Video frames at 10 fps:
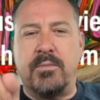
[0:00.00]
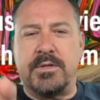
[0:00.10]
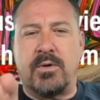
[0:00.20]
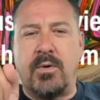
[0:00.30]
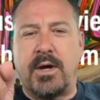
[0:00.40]
with oh,
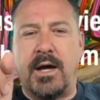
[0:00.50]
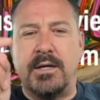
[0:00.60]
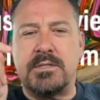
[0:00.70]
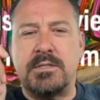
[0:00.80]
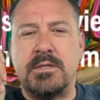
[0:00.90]
your own wow.
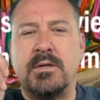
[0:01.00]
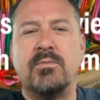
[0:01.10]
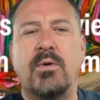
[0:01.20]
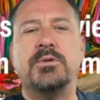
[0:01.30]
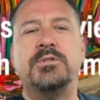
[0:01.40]
eyes.
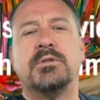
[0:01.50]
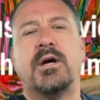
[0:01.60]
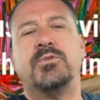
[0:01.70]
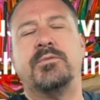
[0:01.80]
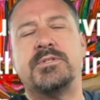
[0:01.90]
What would you
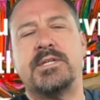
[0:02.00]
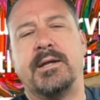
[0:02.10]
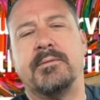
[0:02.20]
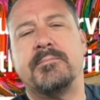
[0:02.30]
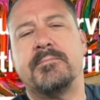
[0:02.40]
love to have seen?